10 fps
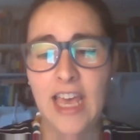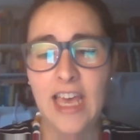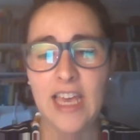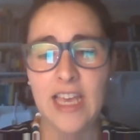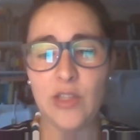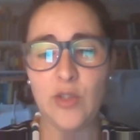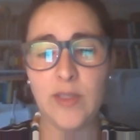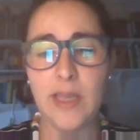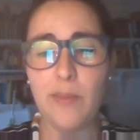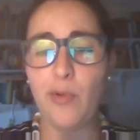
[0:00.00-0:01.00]
to
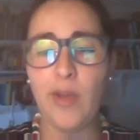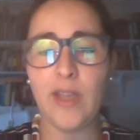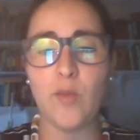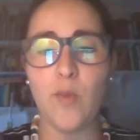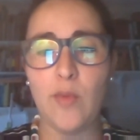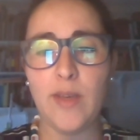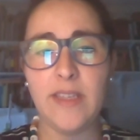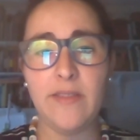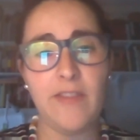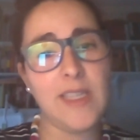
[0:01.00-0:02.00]
separate what was
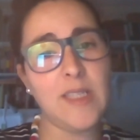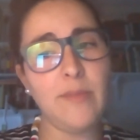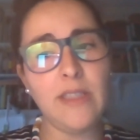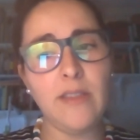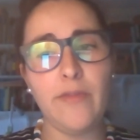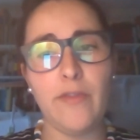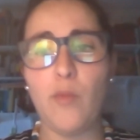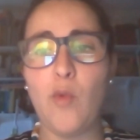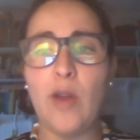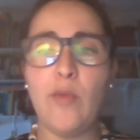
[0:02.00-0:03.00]
investment
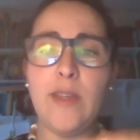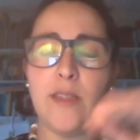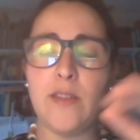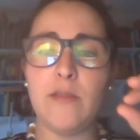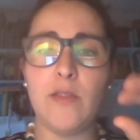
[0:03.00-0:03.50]
from what was